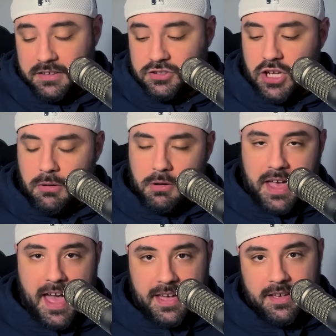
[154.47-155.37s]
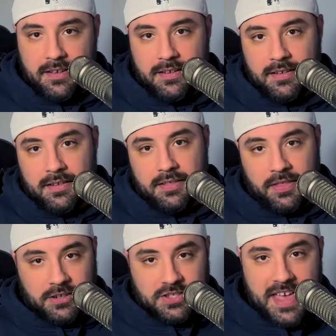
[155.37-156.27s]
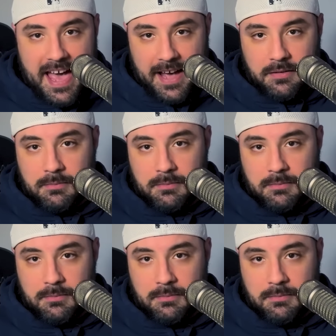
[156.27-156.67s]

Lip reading: So, okay, there's that.